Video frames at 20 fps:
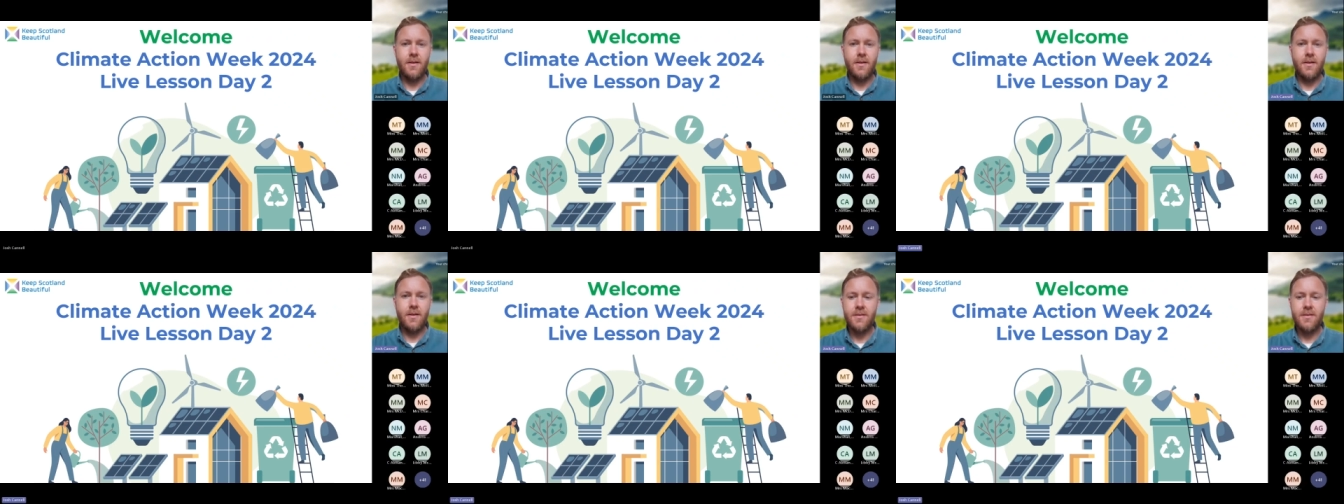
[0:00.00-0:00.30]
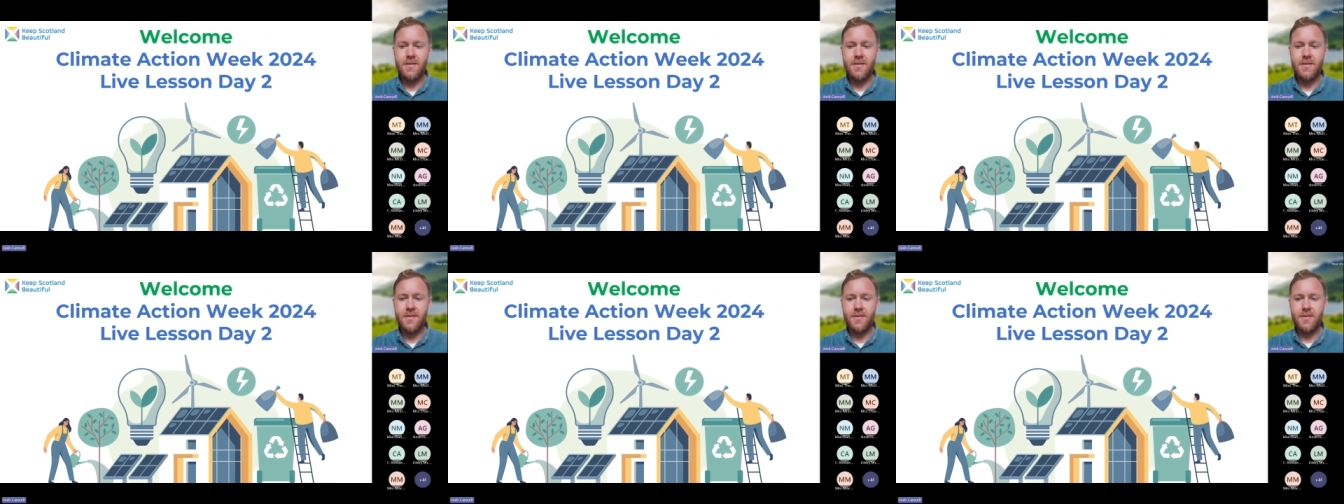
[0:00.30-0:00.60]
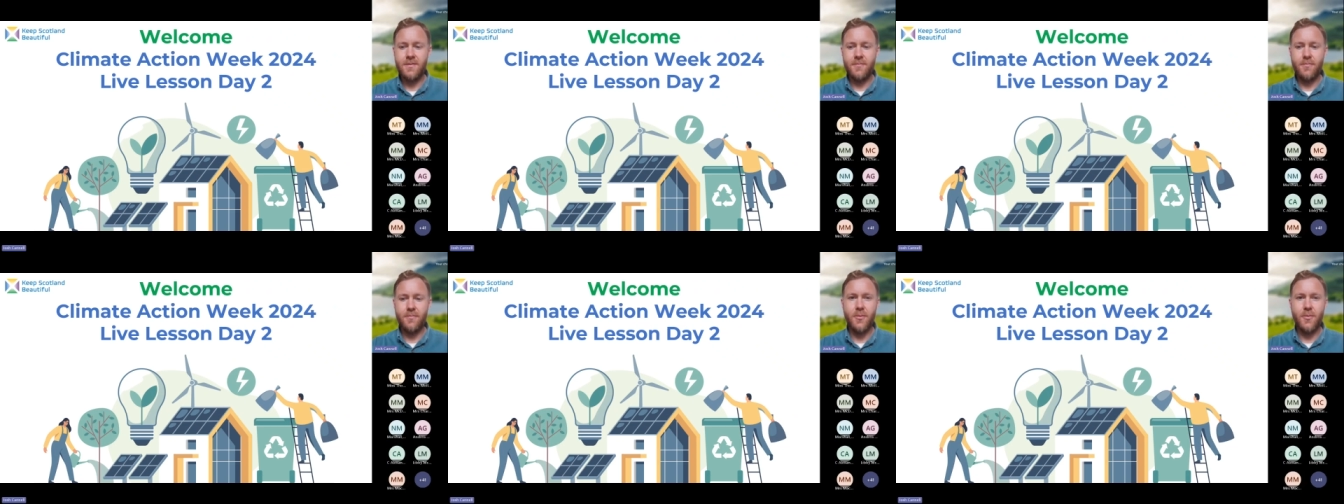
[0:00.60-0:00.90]
Good
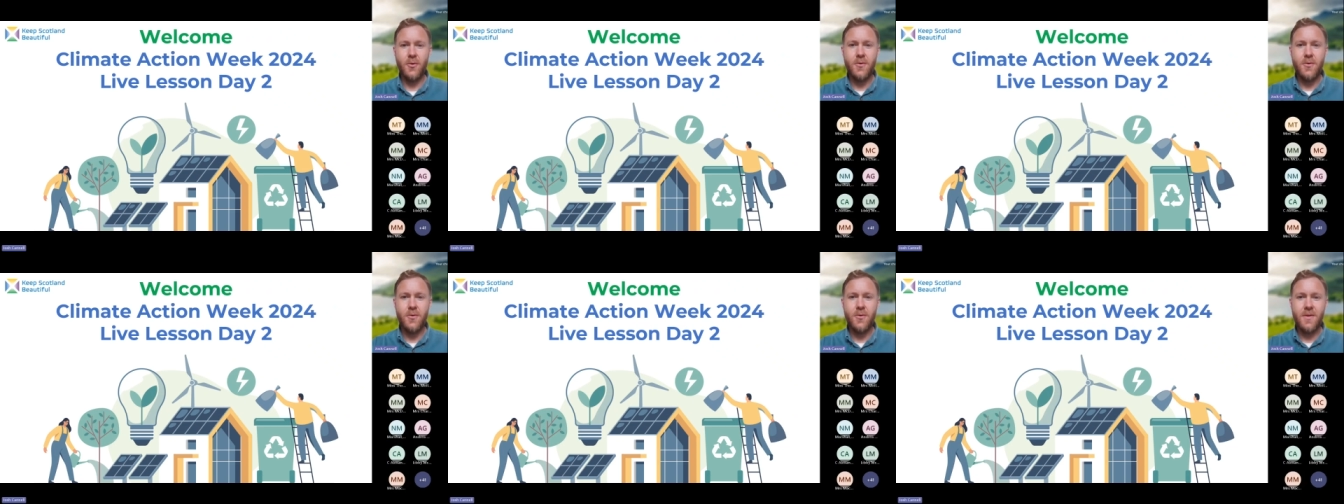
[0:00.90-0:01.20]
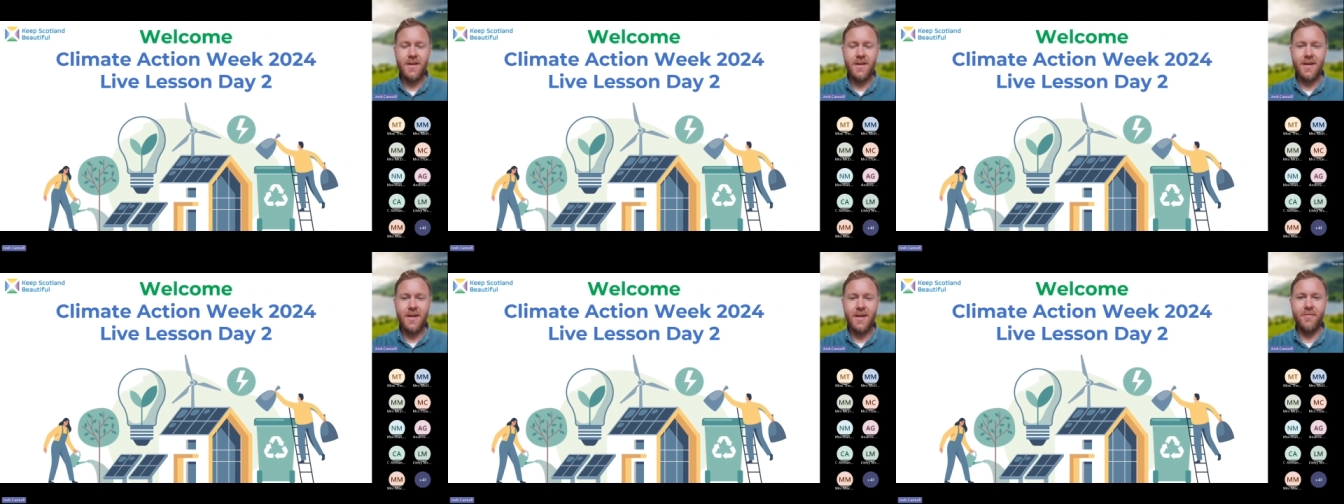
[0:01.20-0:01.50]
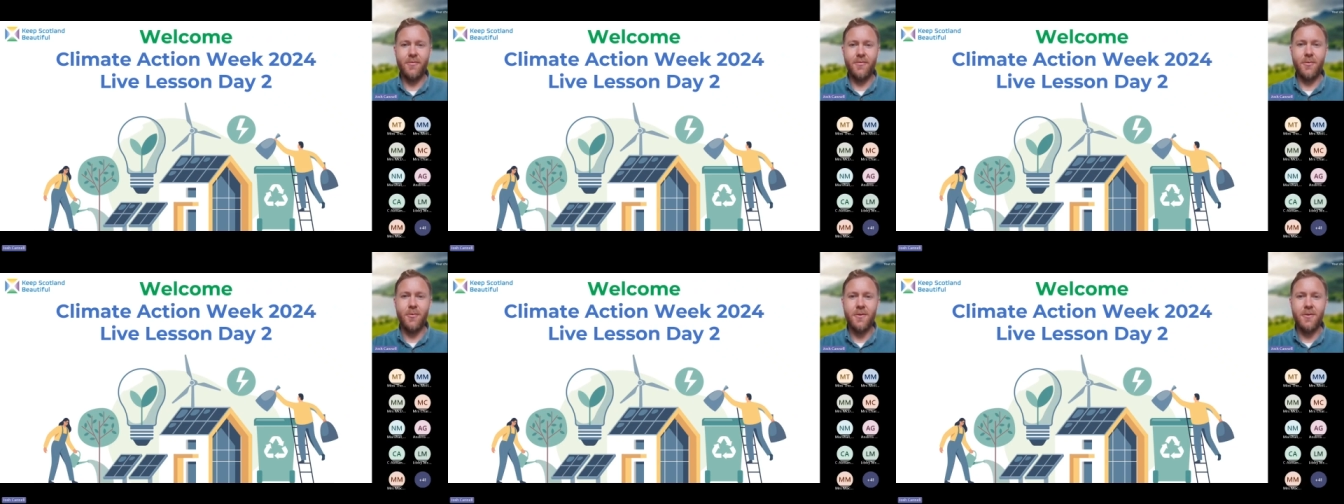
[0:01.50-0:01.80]
morning,
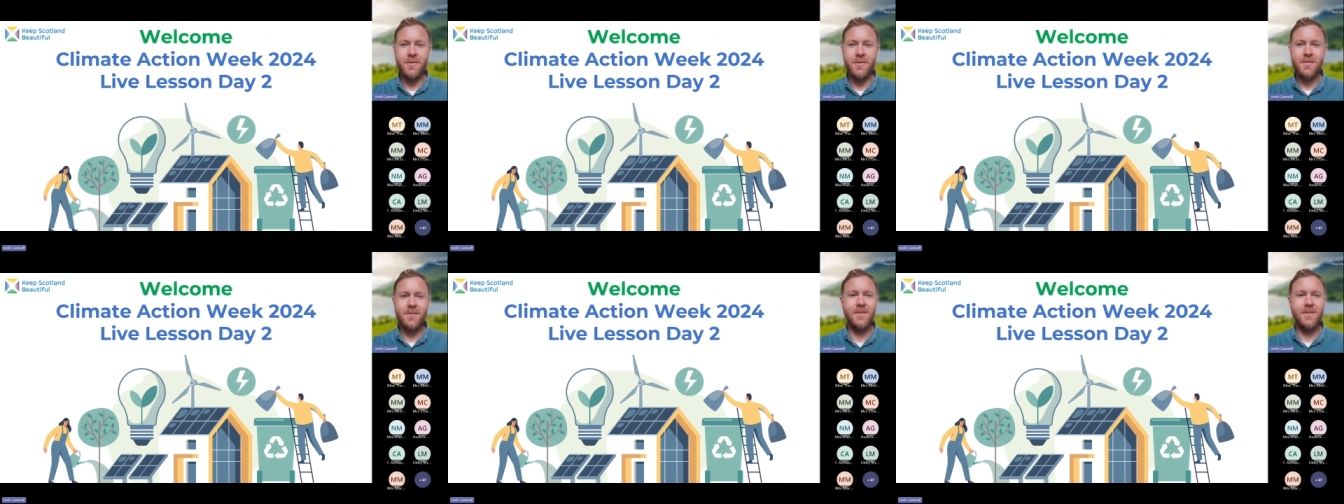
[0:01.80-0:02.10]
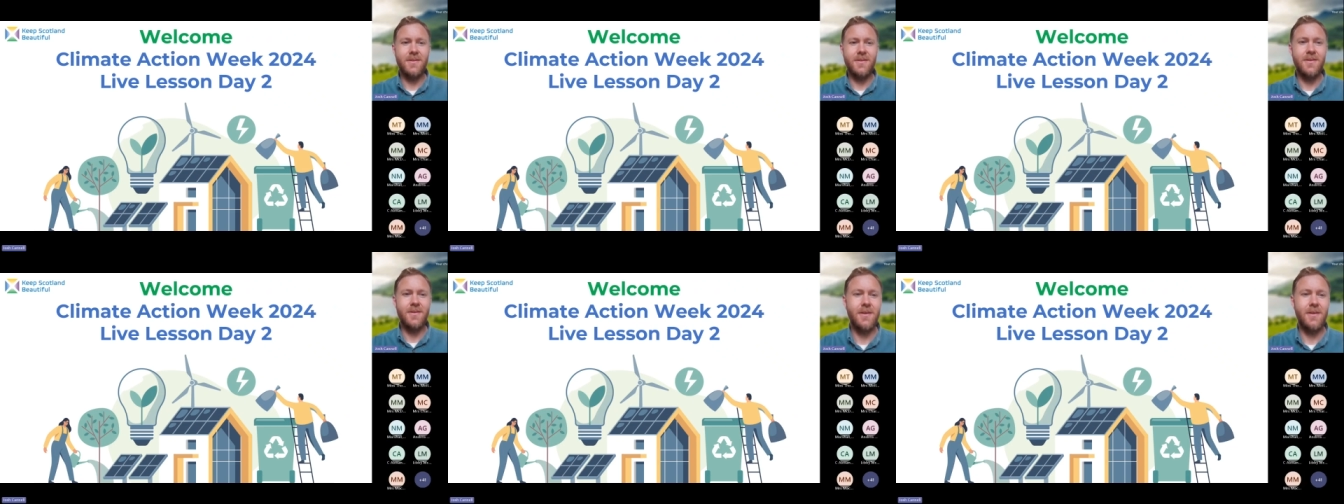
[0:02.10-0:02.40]
everyone.